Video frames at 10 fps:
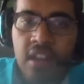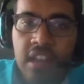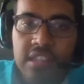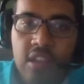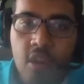
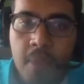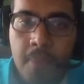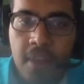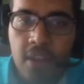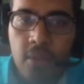Saudi Arabia,
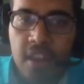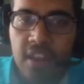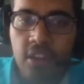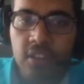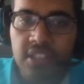Bahrain,
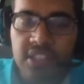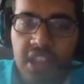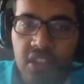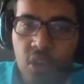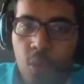
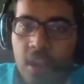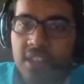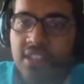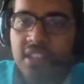Kyrgyzstan, Kuwait.